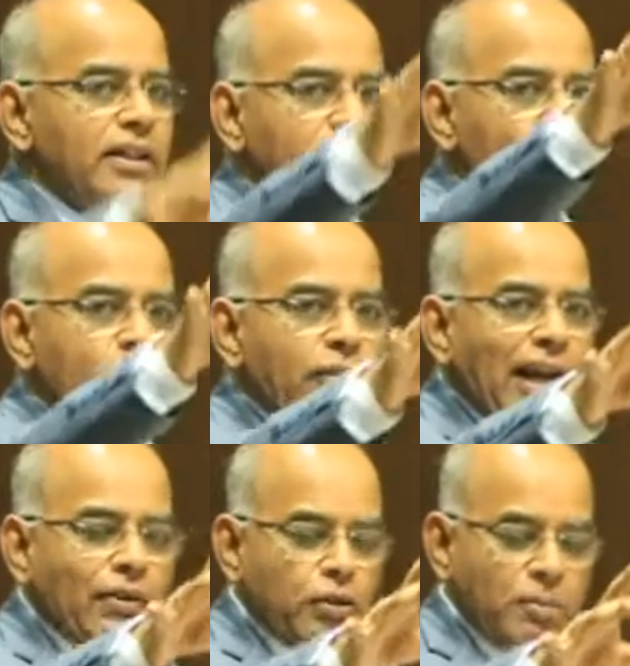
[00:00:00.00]
so it will
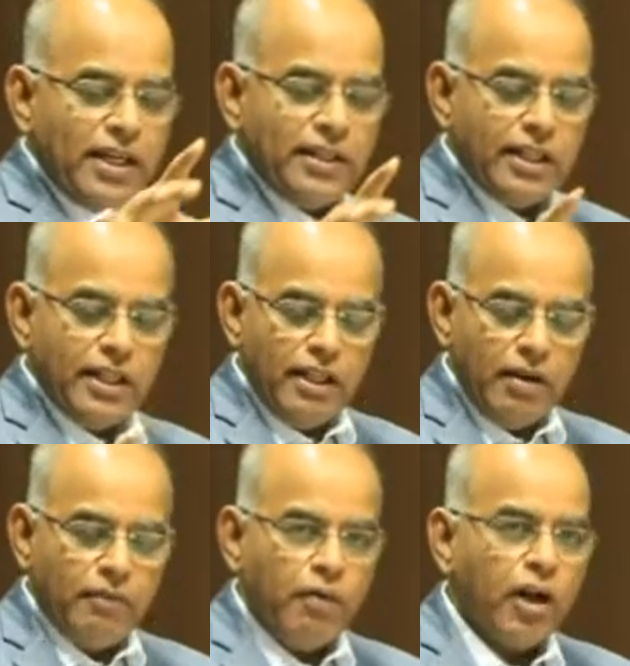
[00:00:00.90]
have to be in the
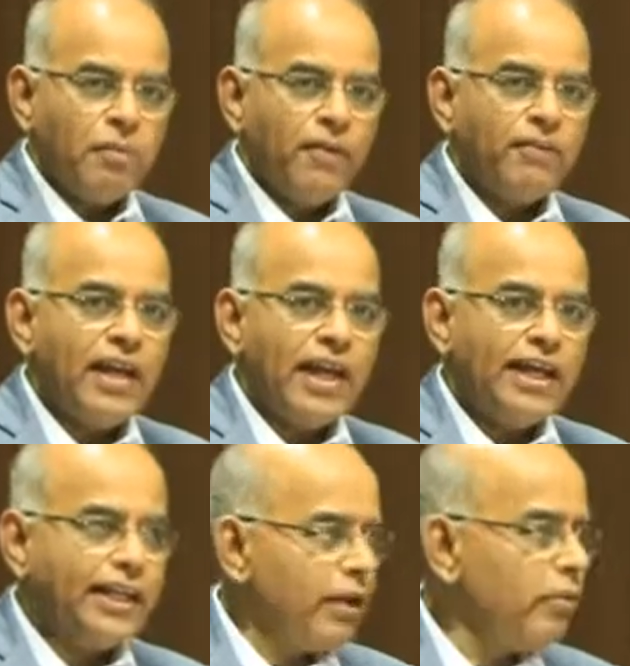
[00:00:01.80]
form of
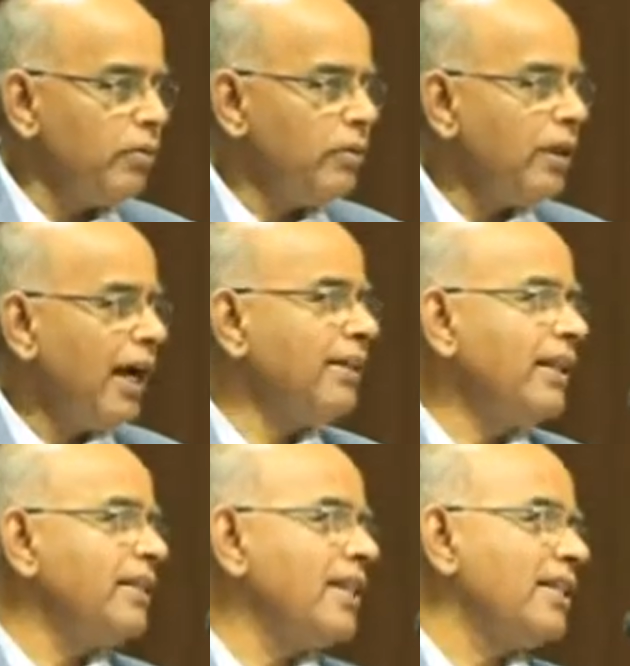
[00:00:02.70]
narrative, and the
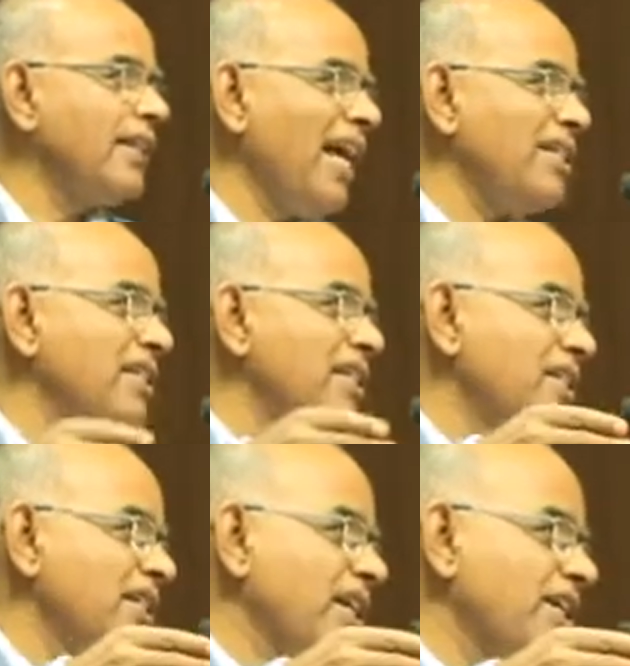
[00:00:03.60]
judge has the
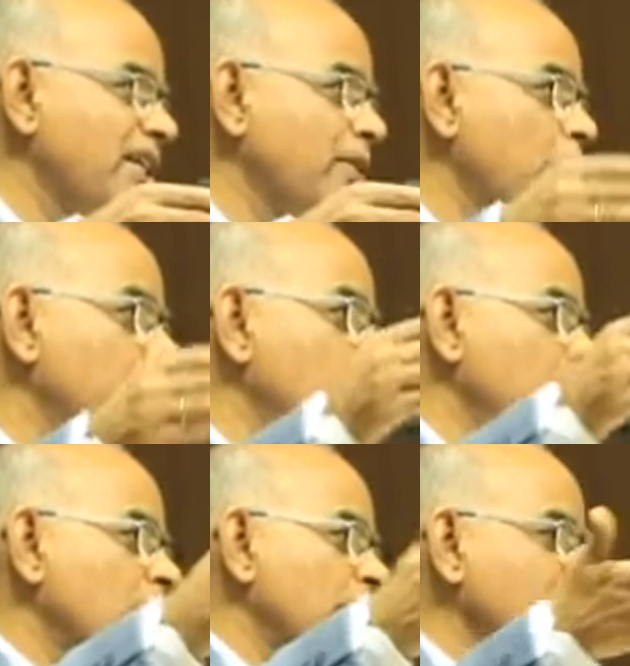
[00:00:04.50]
discretion to put
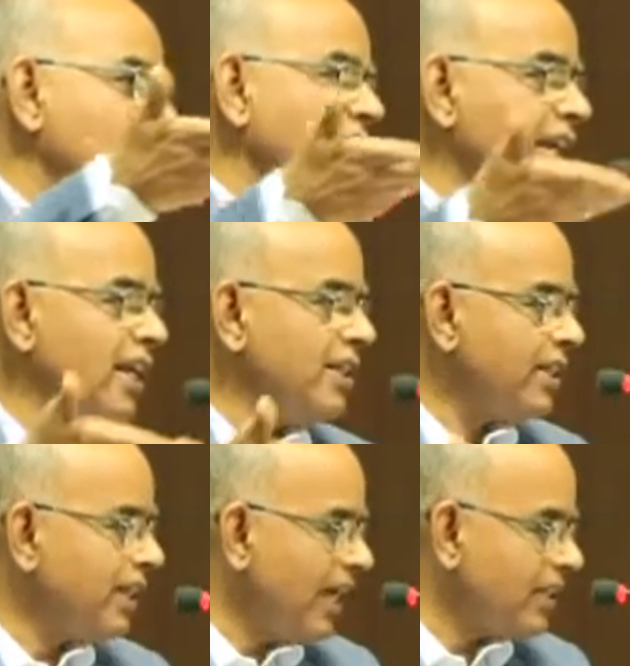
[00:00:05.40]
questions and
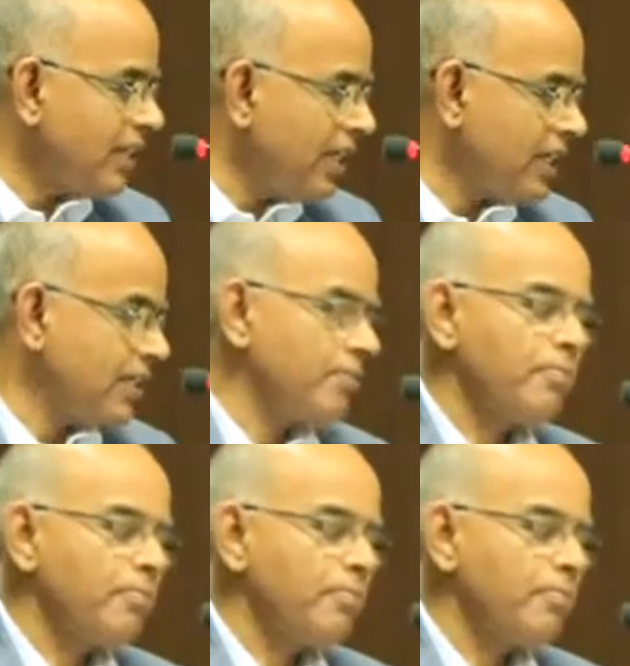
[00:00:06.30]
elicit answers.